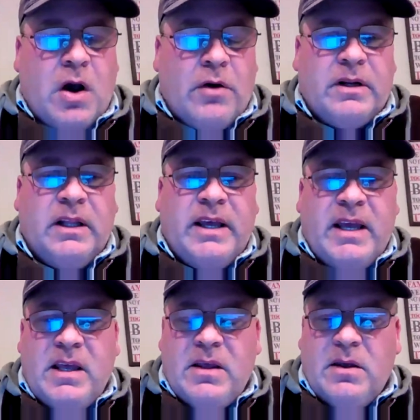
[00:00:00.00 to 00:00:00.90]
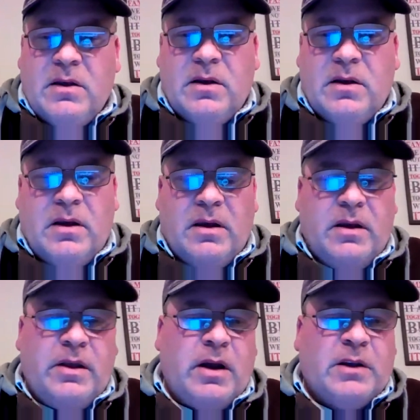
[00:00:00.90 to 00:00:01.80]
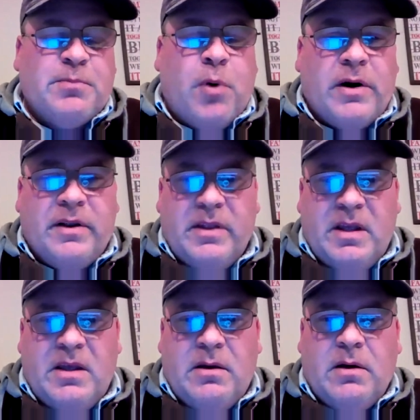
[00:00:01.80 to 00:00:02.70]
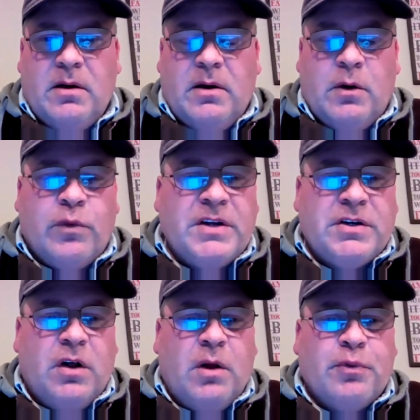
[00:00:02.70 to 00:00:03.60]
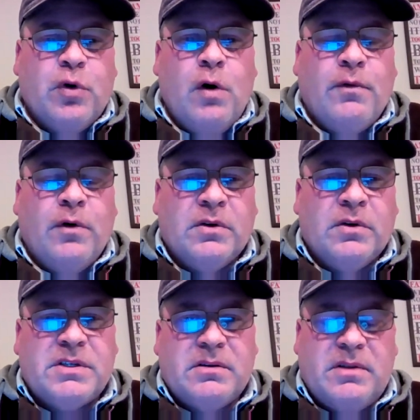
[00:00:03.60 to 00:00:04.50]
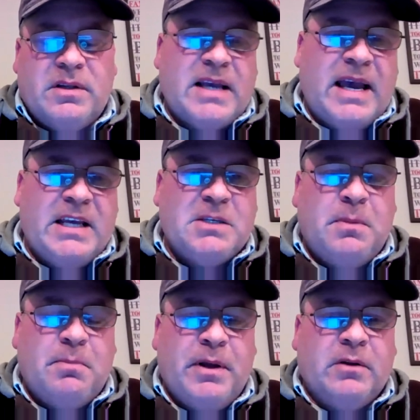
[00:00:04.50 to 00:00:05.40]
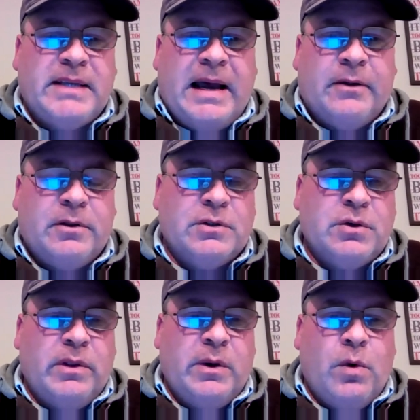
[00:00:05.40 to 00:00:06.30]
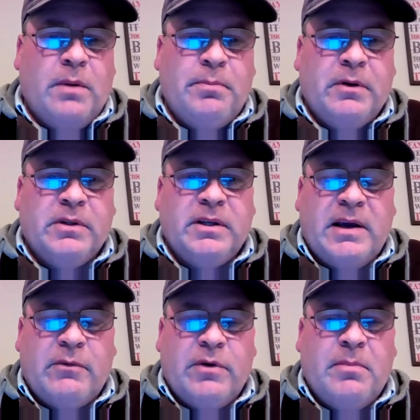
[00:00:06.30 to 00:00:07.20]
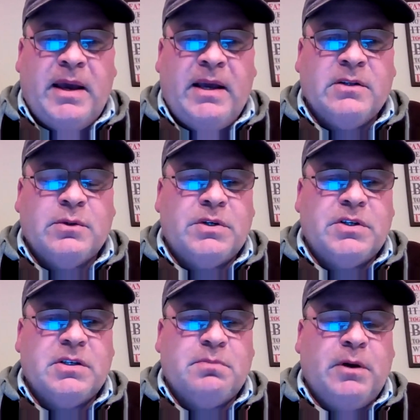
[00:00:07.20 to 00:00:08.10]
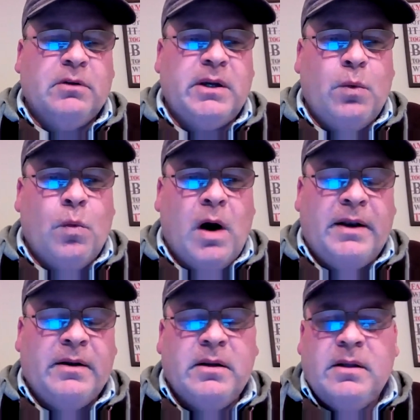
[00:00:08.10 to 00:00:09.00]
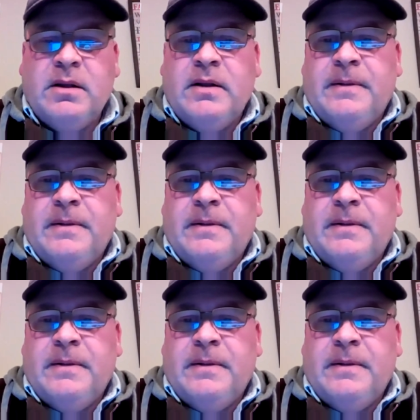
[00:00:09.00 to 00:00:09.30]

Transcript: currently, as part of the original approvals, the site has been built out. There's only one building that remains, which is building one.